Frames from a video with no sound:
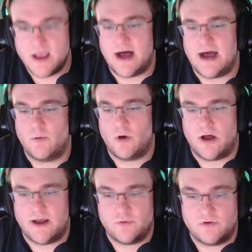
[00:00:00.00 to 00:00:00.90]
I
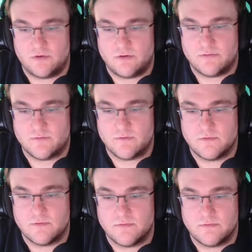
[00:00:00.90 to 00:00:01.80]
will
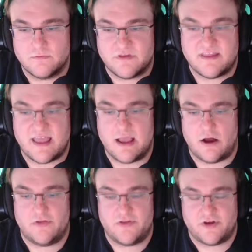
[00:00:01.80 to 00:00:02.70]
stay
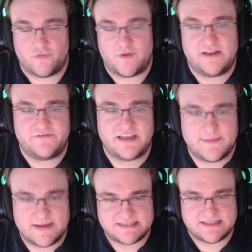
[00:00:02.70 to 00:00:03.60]
on the creative team
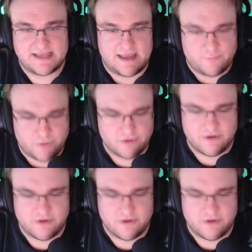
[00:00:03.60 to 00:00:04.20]
as the head booker,